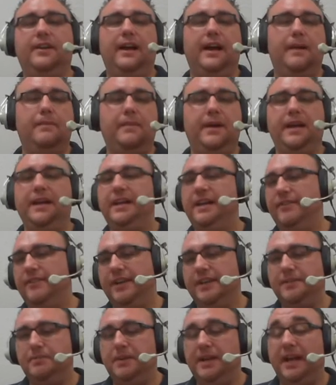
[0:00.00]
I might give
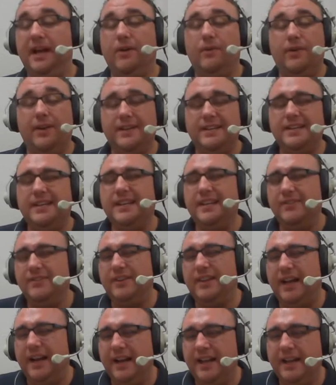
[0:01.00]
XP. I wanted to give a
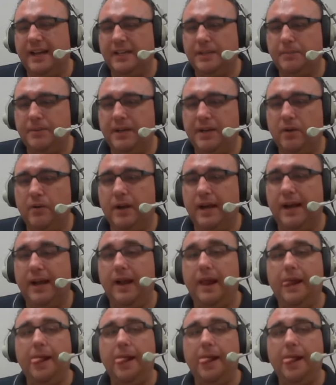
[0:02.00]
lot of XP away,